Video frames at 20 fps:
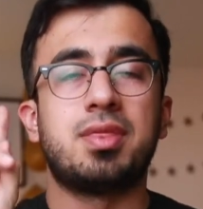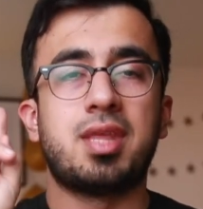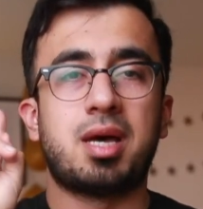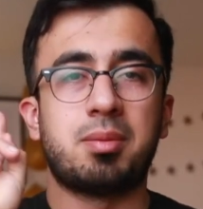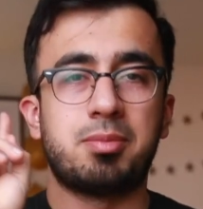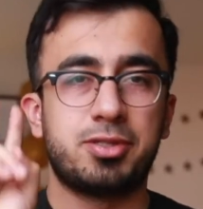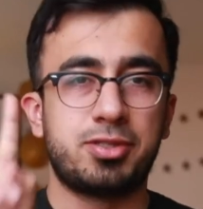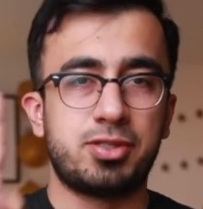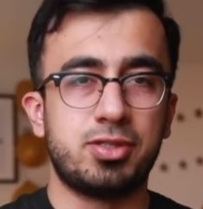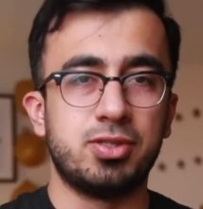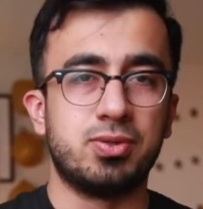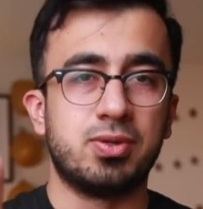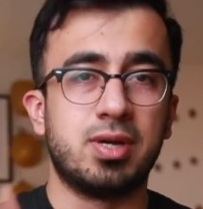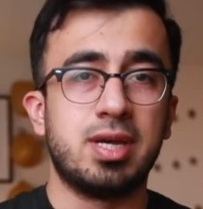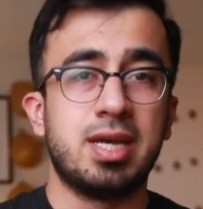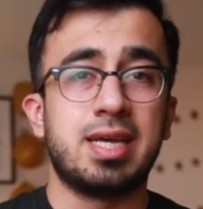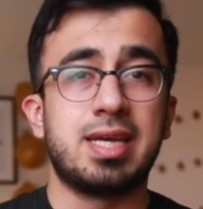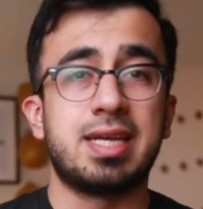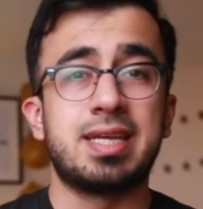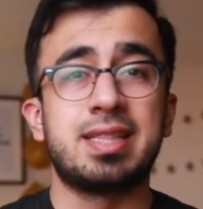Number two,
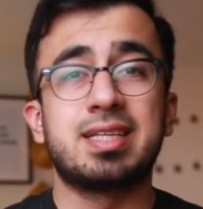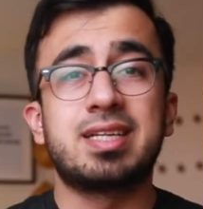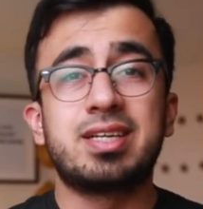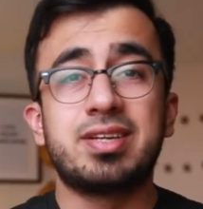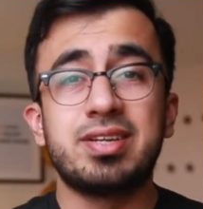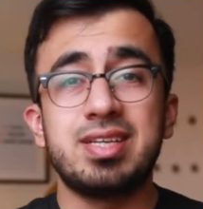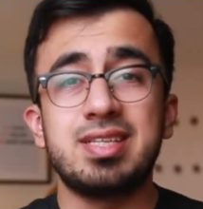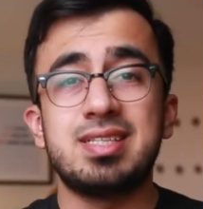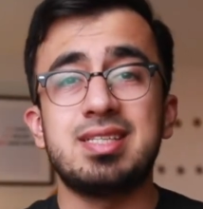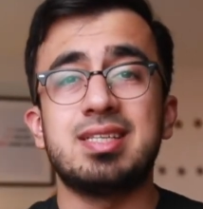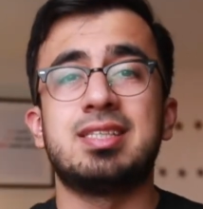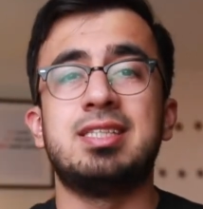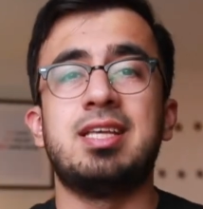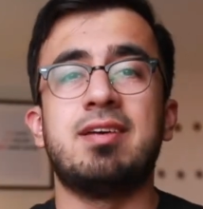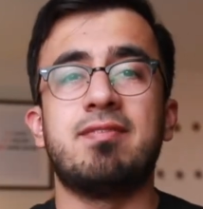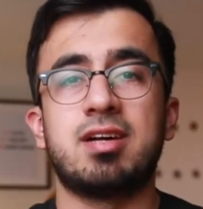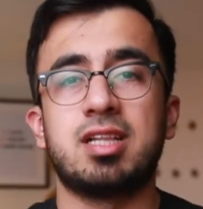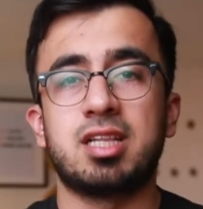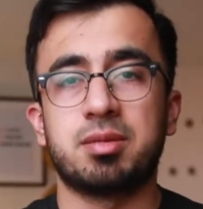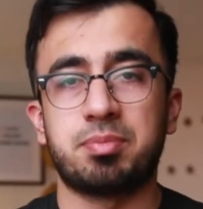increase
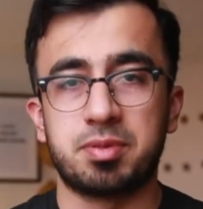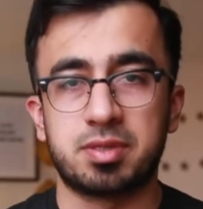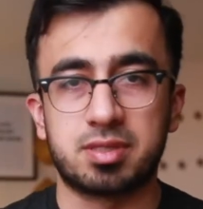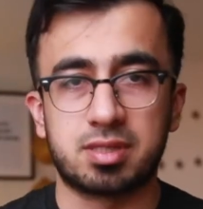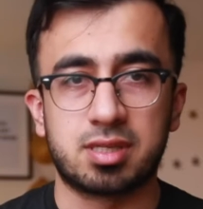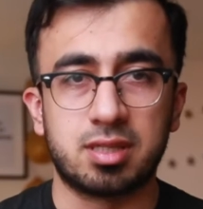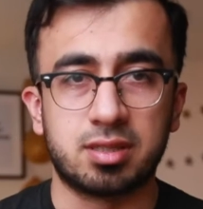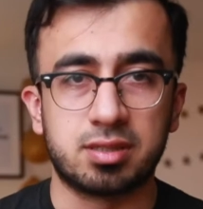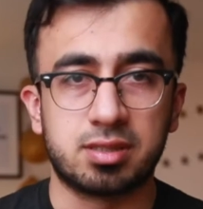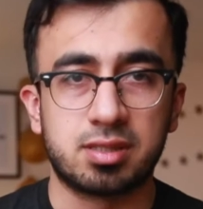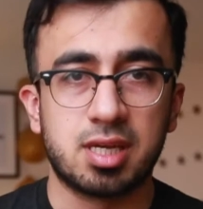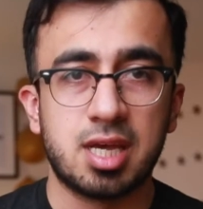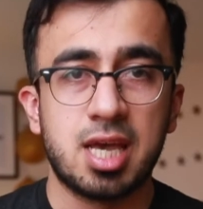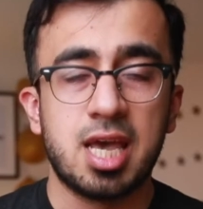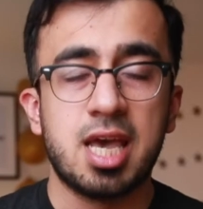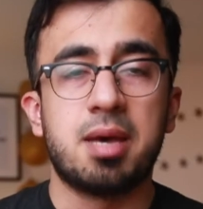developing skills.